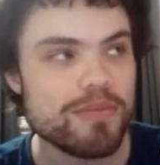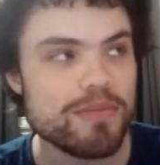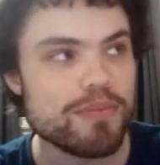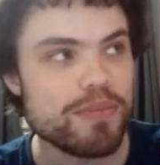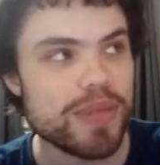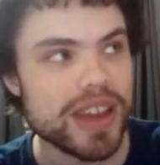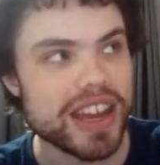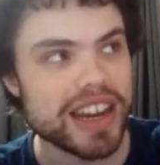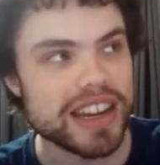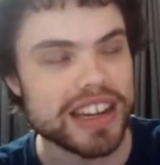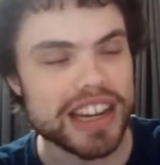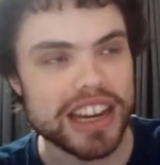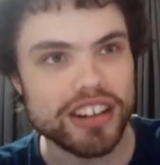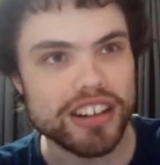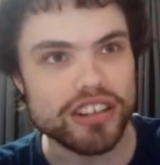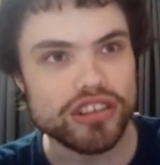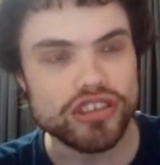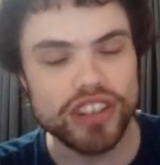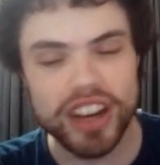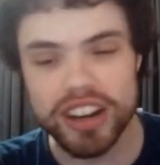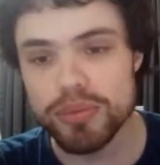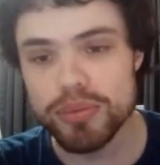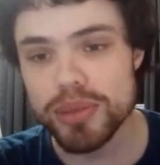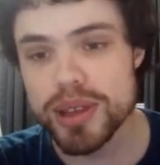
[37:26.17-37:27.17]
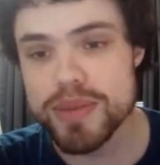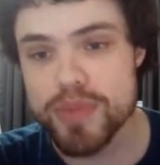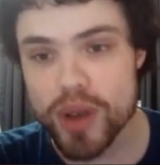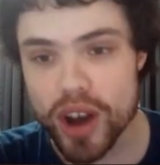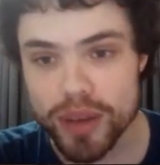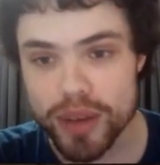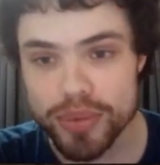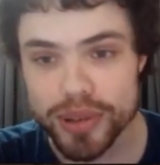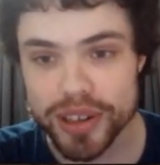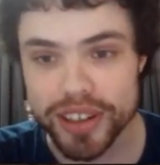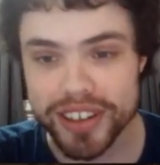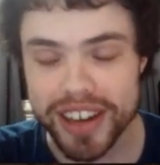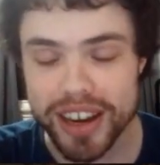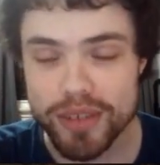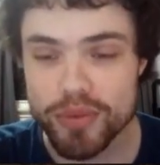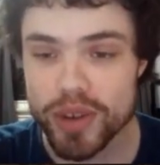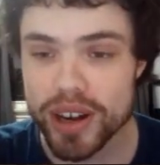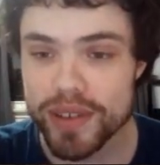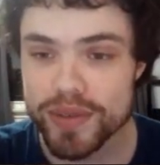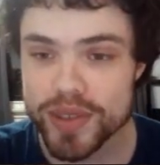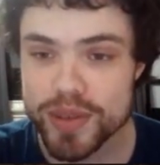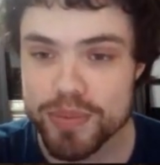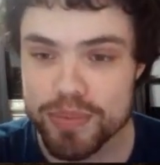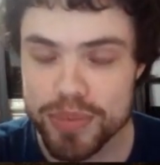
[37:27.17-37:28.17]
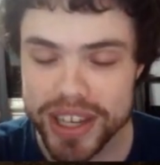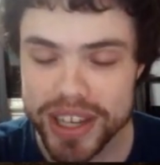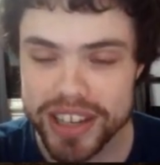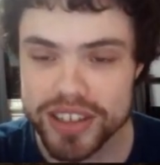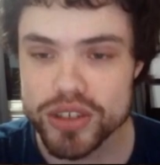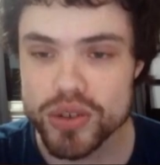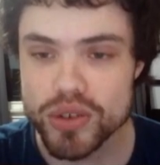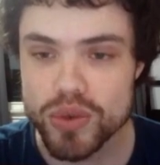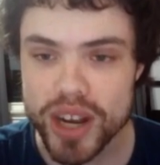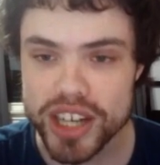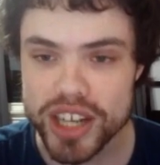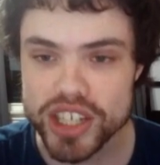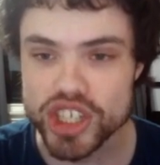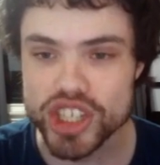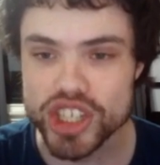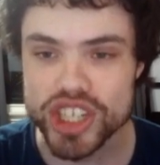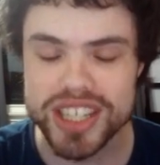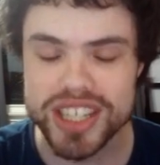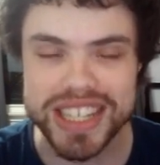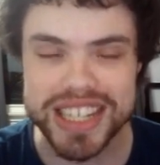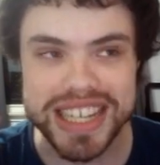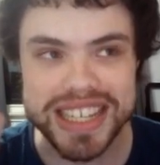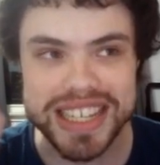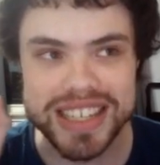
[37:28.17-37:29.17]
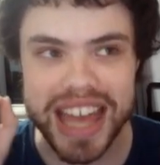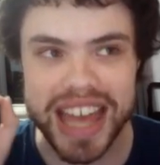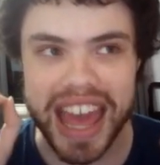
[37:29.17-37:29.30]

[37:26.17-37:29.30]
been incredibly popular, and one of the biggest questions is,